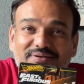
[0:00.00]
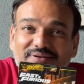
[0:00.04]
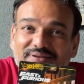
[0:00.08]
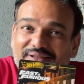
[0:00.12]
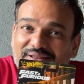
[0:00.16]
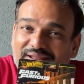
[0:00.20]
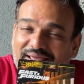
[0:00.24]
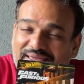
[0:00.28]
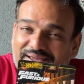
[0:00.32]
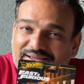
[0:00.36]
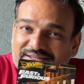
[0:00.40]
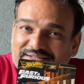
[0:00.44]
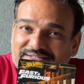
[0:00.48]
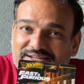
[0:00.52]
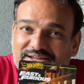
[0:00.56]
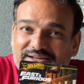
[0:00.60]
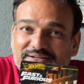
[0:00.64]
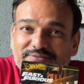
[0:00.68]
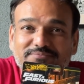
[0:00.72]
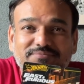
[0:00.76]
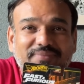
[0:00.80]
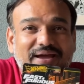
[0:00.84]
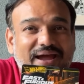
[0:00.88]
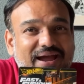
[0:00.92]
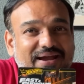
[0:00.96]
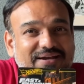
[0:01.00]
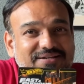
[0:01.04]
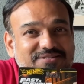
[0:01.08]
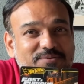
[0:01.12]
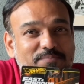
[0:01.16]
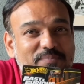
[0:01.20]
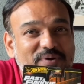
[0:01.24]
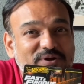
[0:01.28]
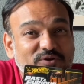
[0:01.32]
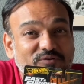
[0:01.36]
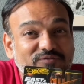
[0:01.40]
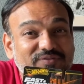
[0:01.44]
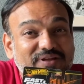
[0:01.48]
Like I said, adds a
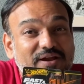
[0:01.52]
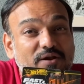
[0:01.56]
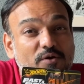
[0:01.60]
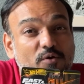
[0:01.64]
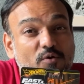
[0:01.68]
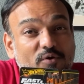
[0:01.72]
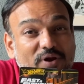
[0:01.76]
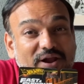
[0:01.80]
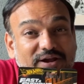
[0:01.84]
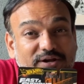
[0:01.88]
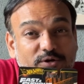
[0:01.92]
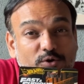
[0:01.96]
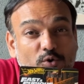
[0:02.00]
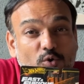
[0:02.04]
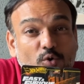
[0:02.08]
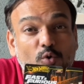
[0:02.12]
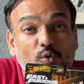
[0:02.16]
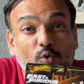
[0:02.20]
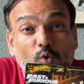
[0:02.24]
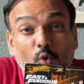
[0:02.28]
bit of that retro